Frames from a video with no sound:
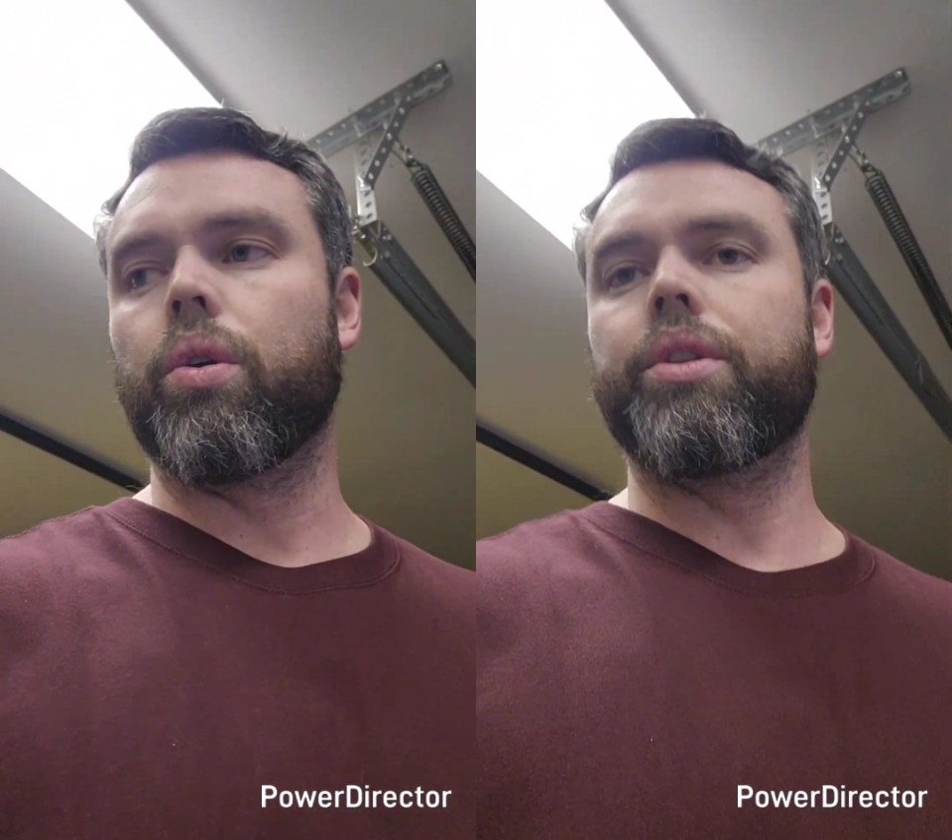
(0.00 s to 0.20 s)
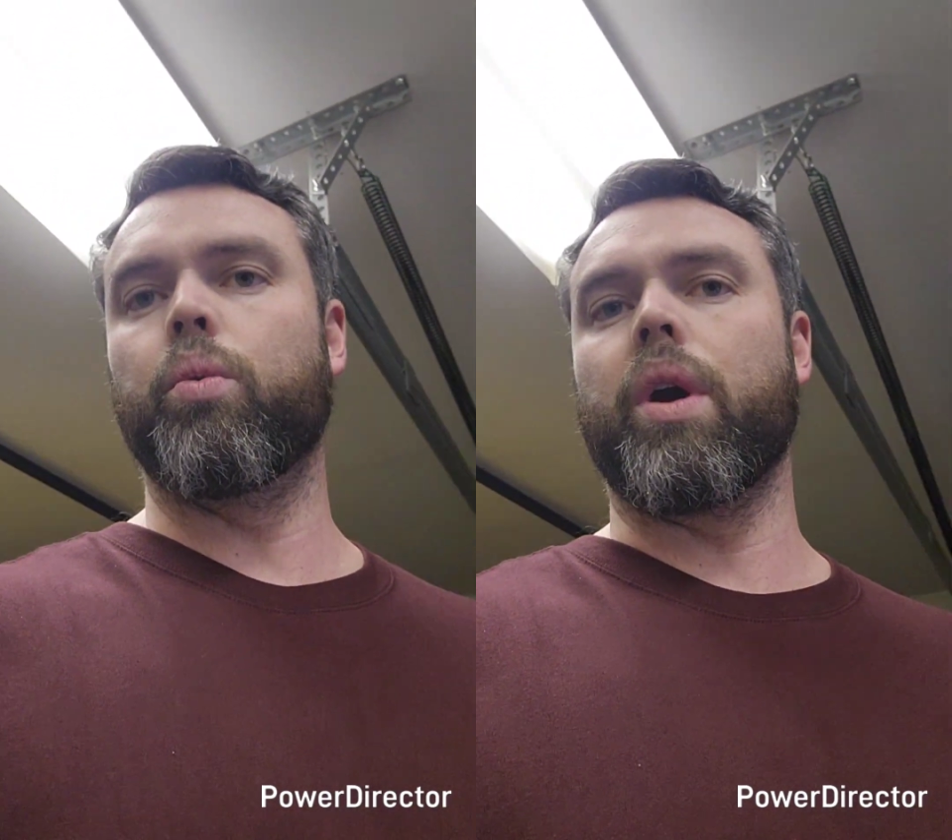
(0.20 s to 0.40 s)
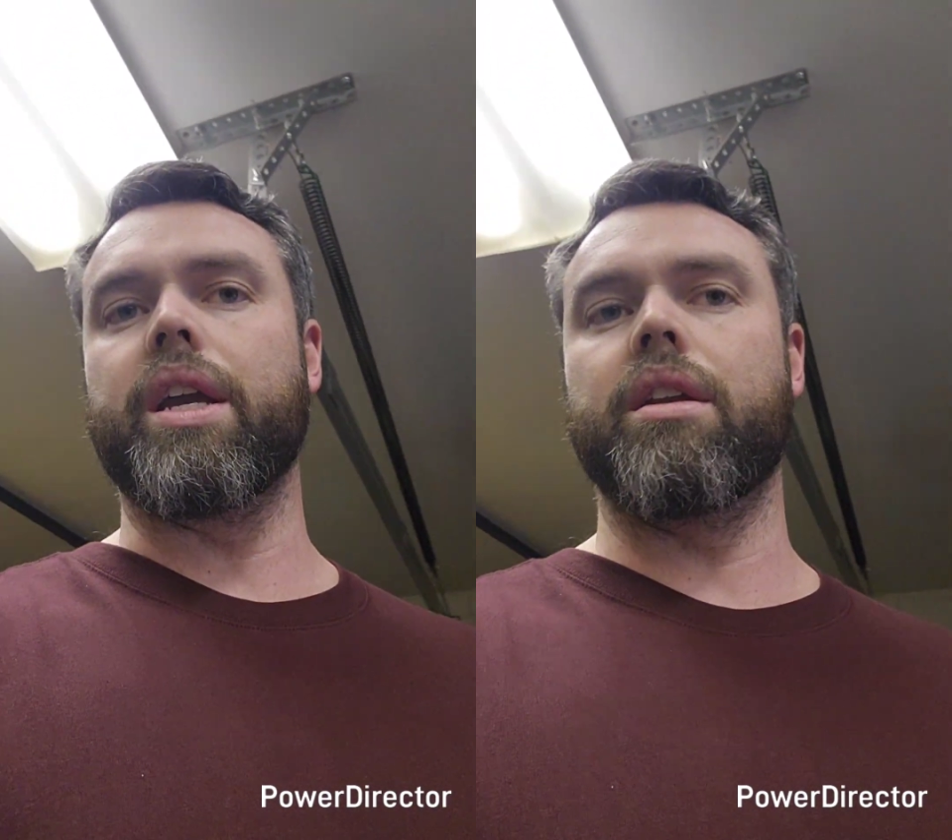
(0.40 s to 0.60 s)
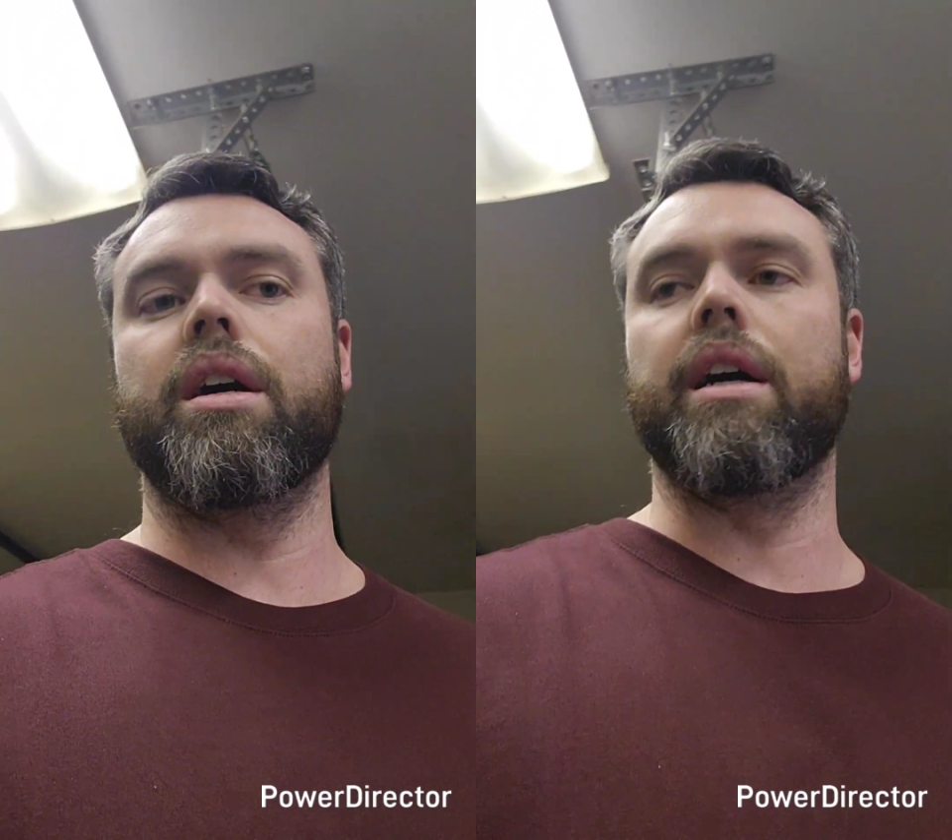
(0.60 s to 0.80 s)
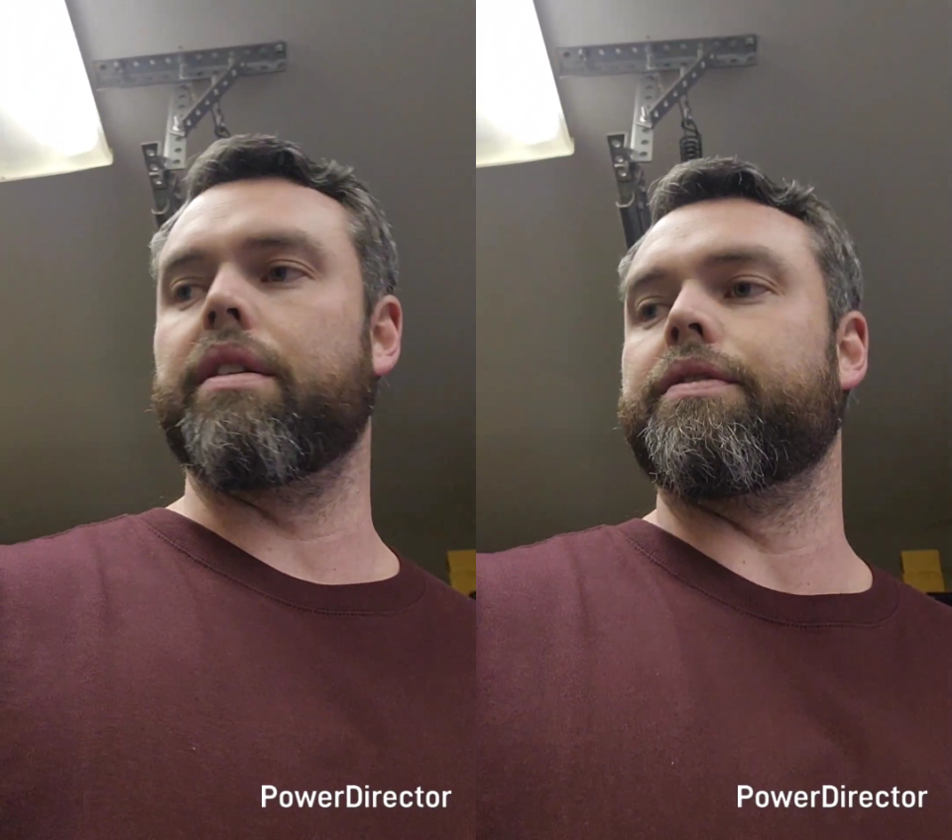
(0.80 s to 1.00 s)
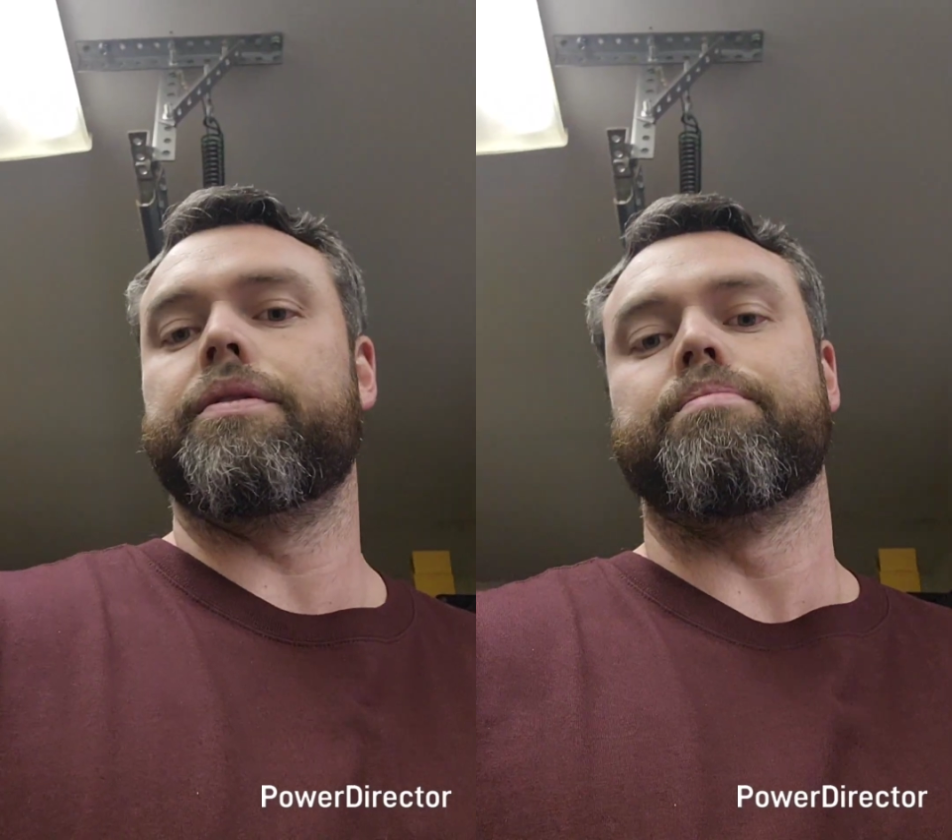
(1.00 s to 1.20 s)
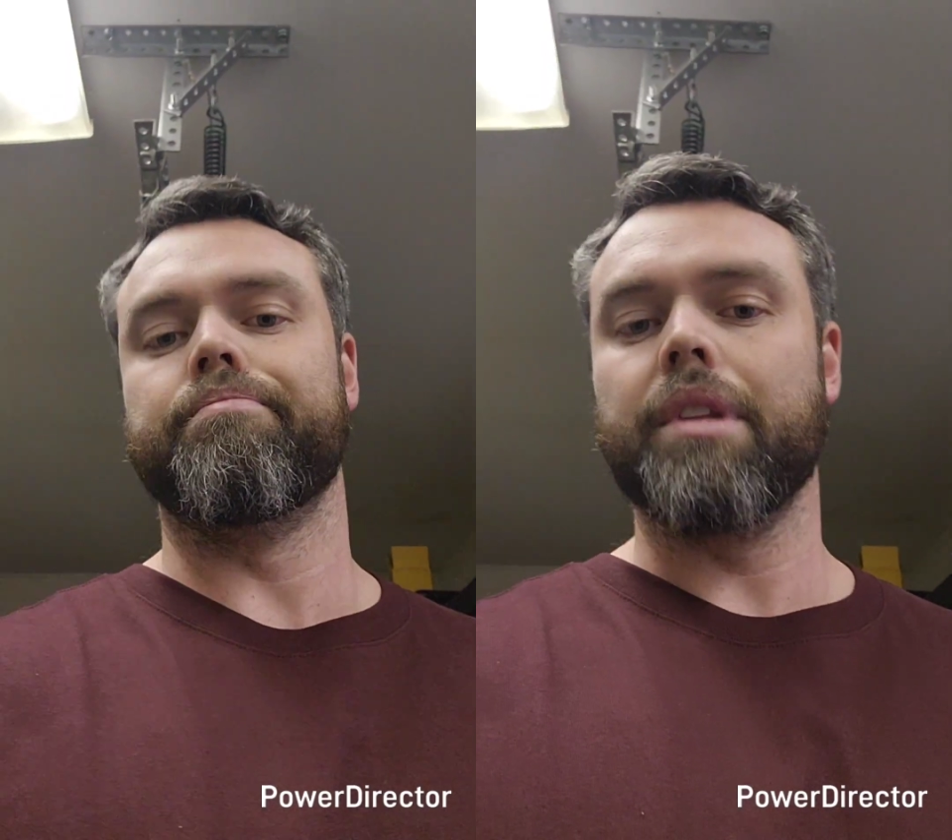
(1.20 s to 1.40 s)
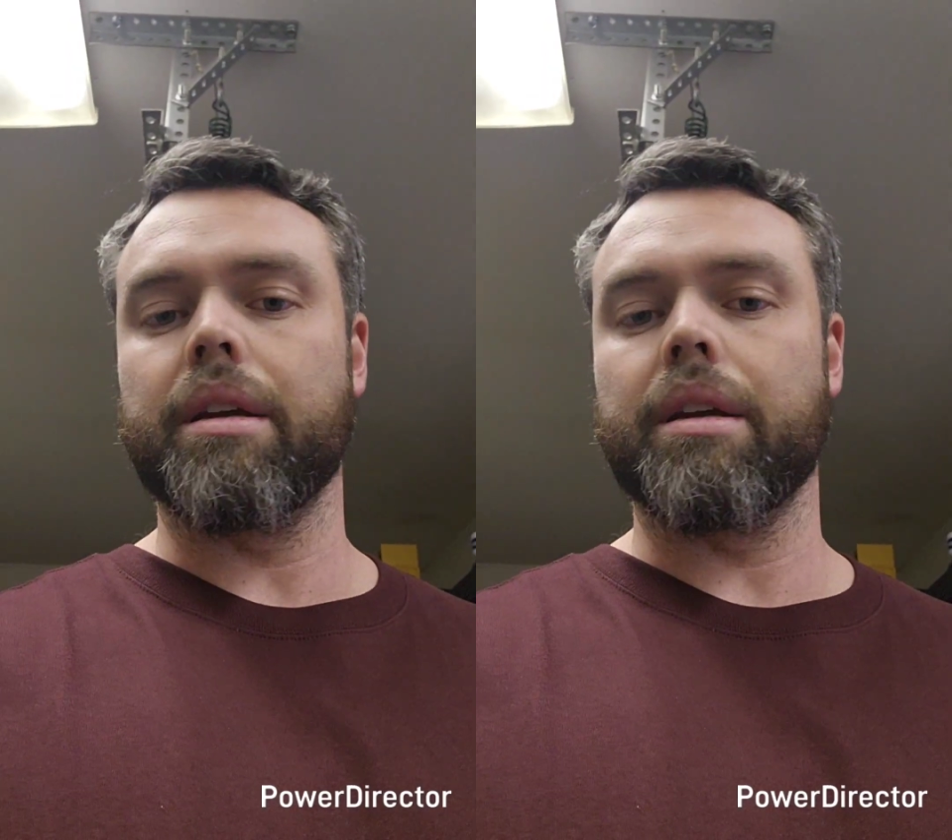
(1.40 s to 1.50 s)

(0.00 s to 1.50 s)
hold the weight of